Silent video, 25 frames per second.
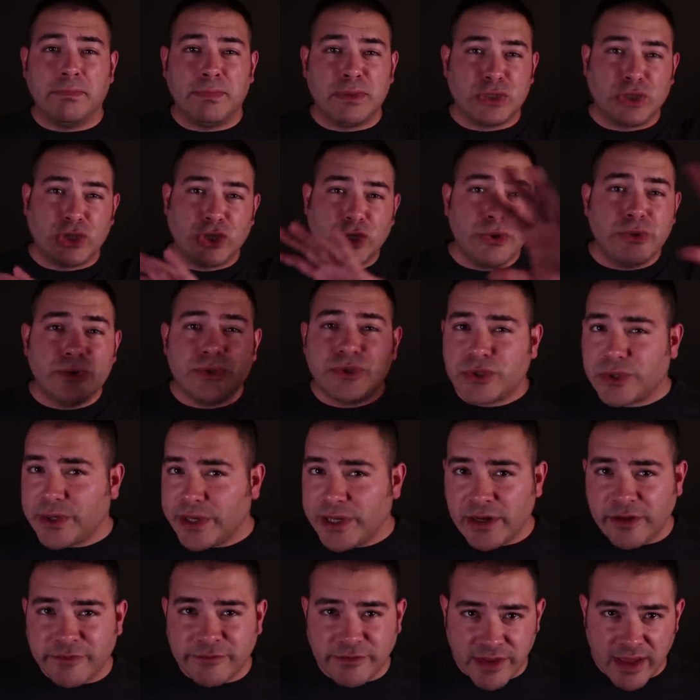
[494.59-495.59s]
blue
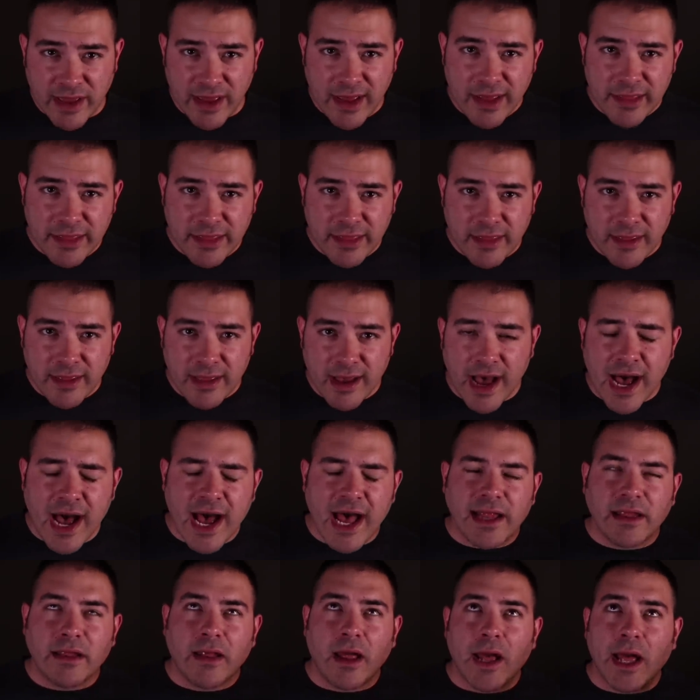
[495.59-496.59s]
screen of death.
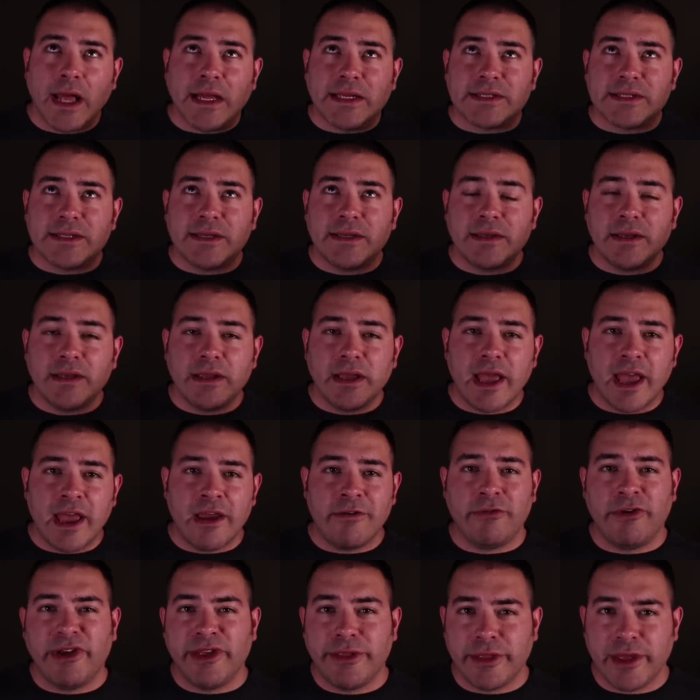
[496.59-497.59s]
I lost
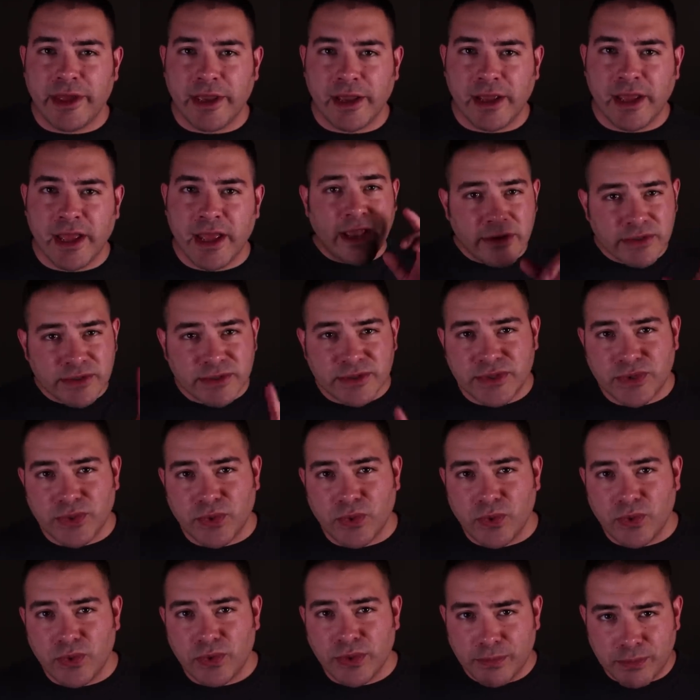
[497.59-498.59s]
everything.
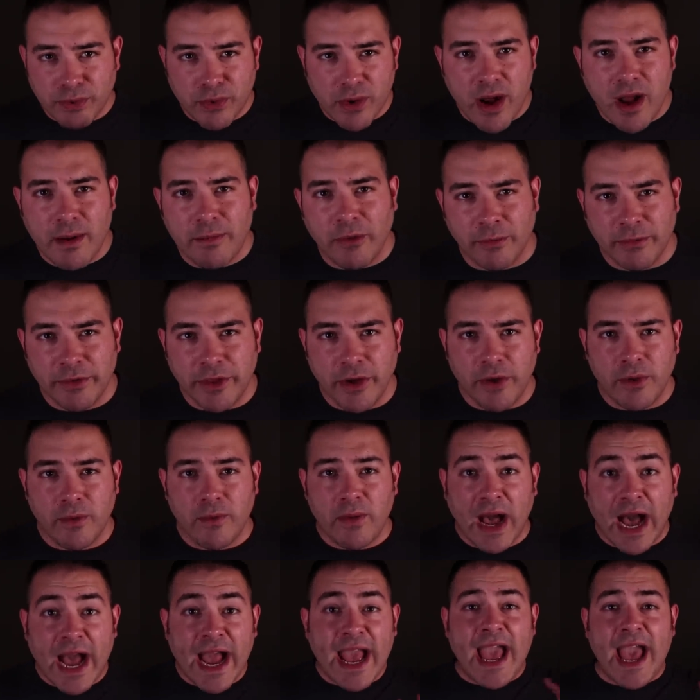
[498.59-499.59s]
Here's the problem though.
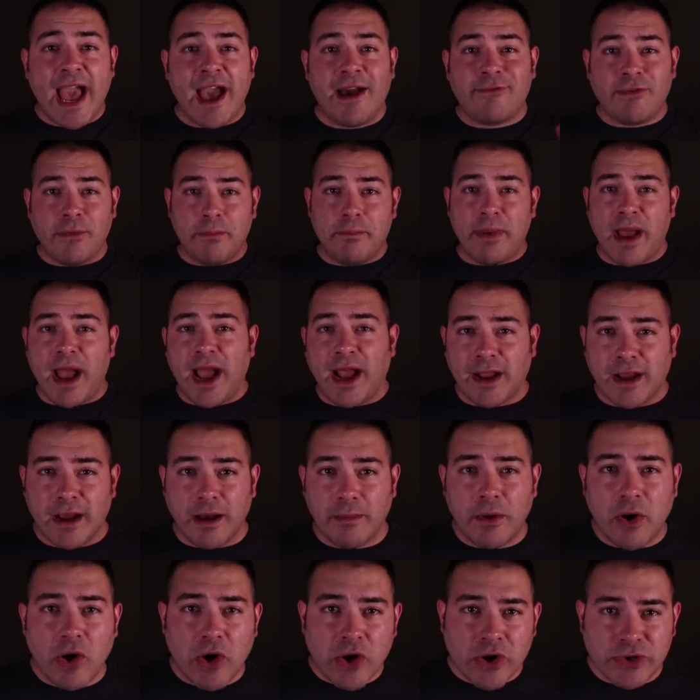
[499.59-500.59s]
I have a
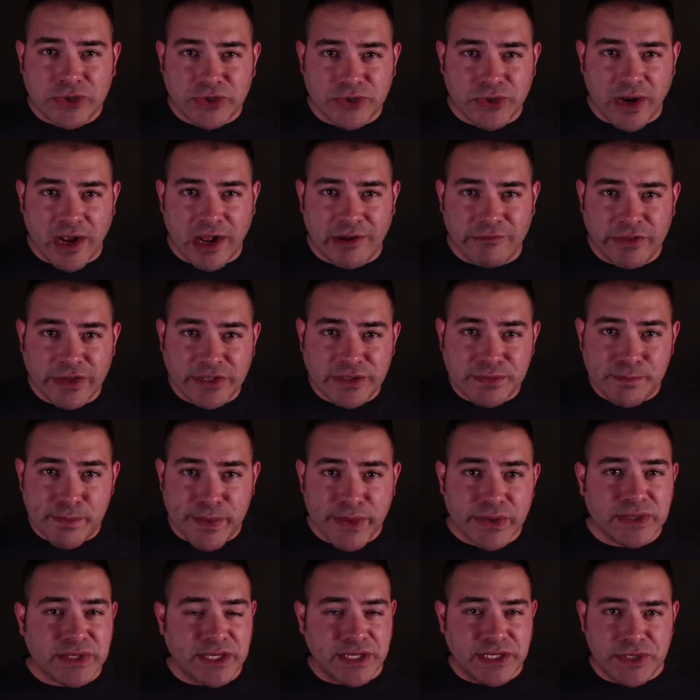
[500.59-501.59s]
backup hard drive that's
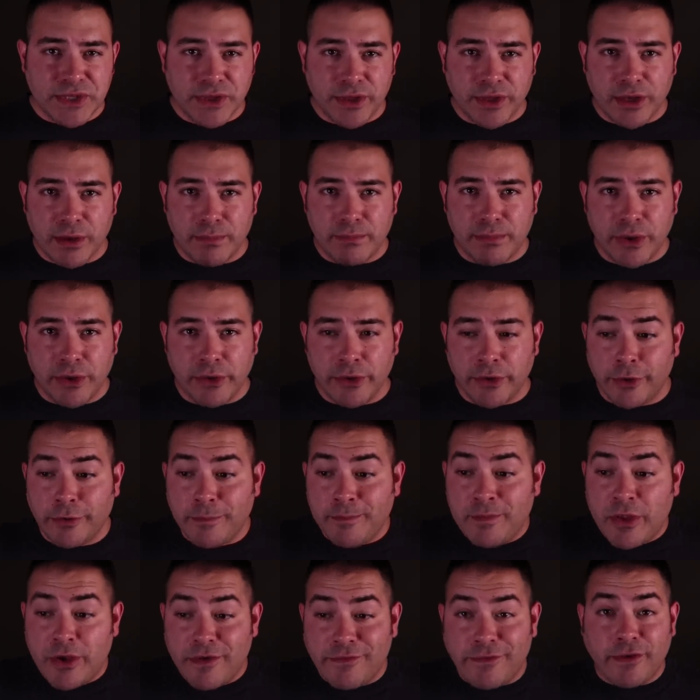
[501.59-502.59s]
built into the computer
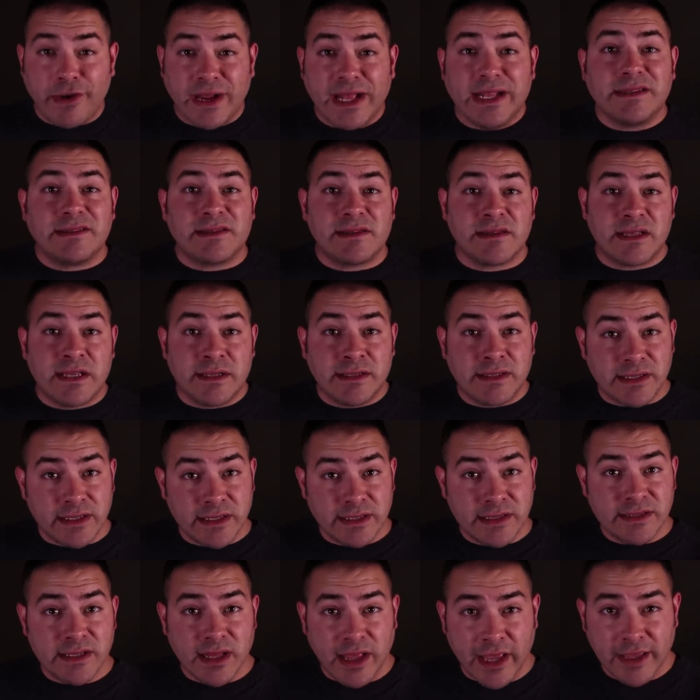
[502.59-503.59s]
for
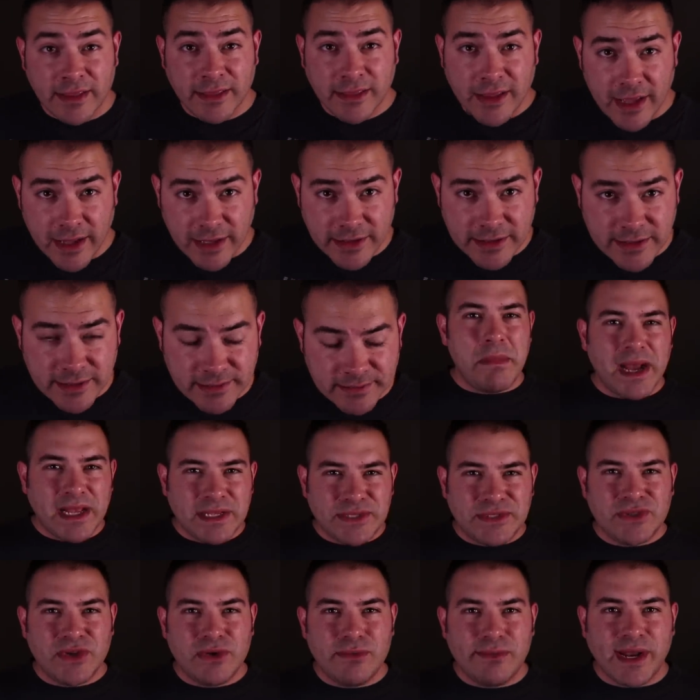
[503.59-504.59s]
instances like this. My
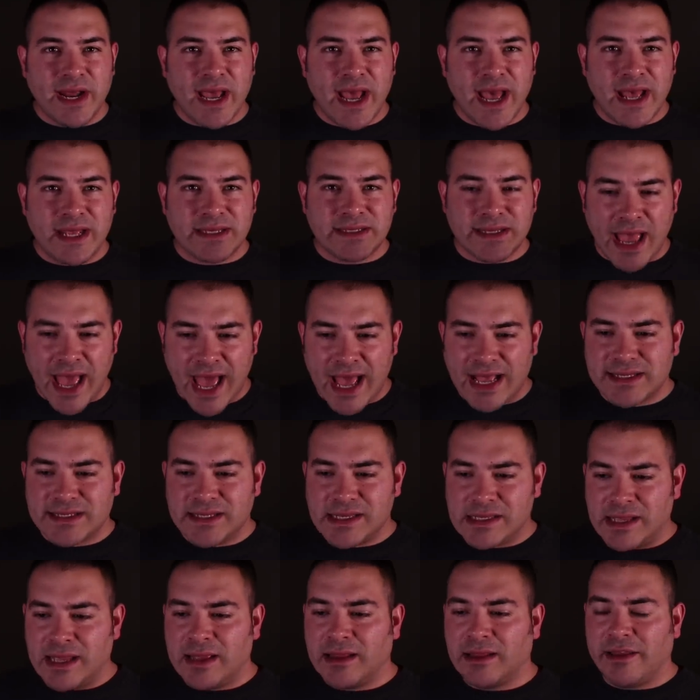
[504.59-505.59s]
stupid ass
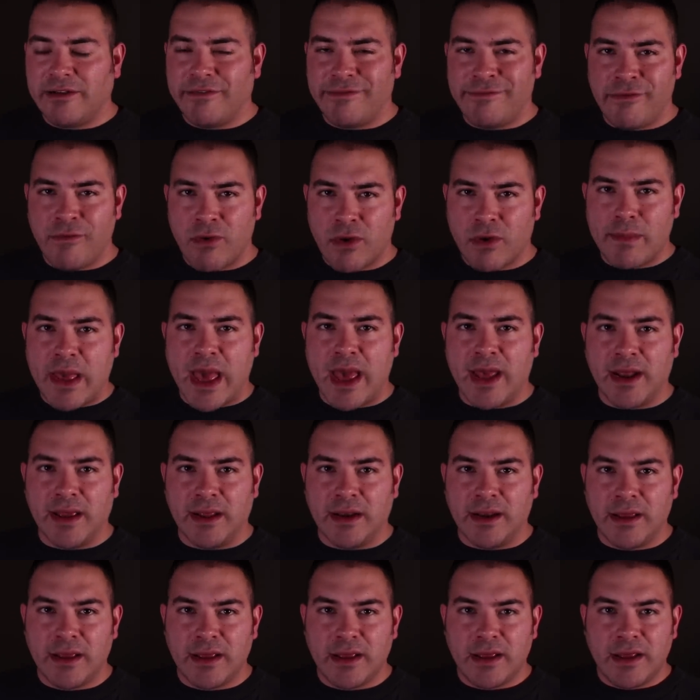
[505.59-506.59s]
accidentally
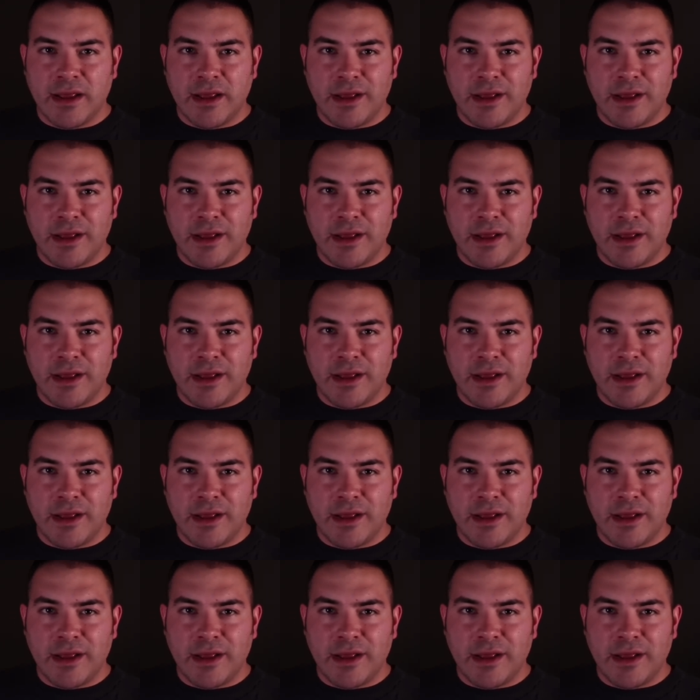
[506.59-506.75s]
formatted